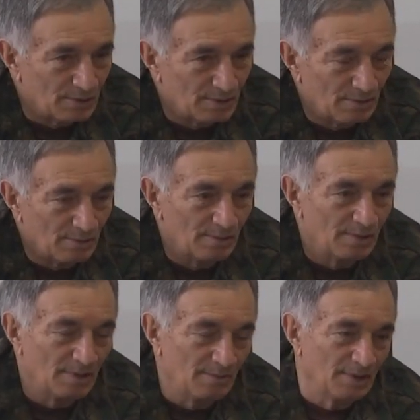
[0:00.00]
He
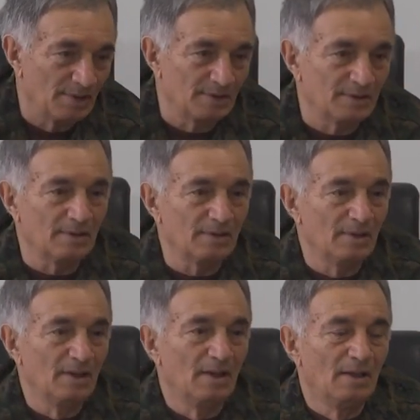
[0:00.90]
outlined the importance
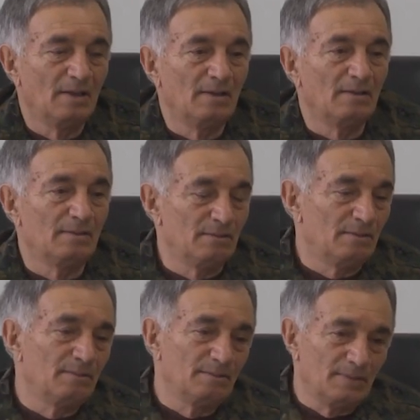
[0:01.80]
of Armenians living
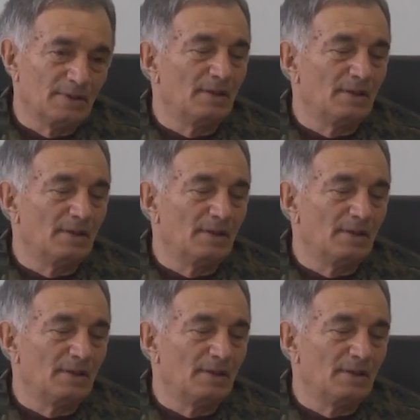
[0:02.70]
abroad and